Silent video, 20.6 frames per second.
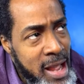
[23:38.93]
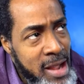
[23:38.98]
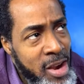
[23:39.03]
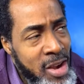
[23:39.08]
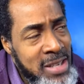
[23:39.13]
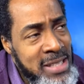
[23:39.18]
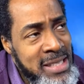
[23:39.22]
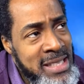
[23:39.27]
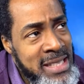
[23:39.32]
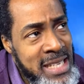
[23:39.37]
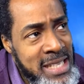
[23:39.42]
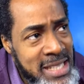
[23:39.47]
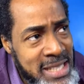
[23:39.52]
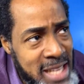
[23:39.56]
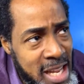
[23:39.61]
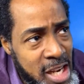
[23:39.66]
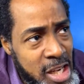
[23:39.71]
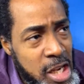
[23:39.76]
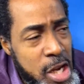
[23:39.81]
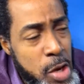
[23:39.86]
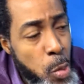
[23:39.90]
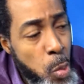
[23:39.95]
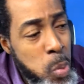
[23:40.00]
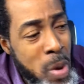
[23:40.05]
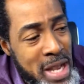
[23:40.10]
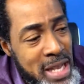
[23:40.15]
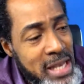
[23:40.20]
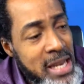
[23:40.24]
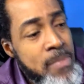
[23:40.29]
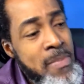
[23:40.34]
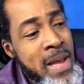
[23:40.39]
consistently
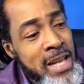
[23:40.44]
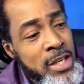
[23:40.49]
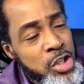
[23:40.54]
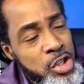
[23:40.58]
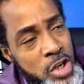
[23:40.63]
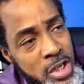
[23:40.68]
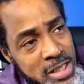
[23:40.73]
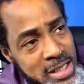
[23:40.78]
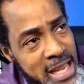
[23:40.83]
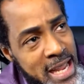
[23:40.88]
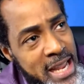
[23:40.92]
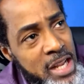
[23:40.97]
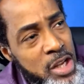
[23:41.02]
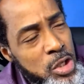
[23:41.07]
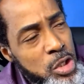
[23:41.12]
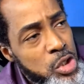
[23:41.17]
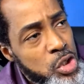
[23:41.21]
with the menstrual cycle.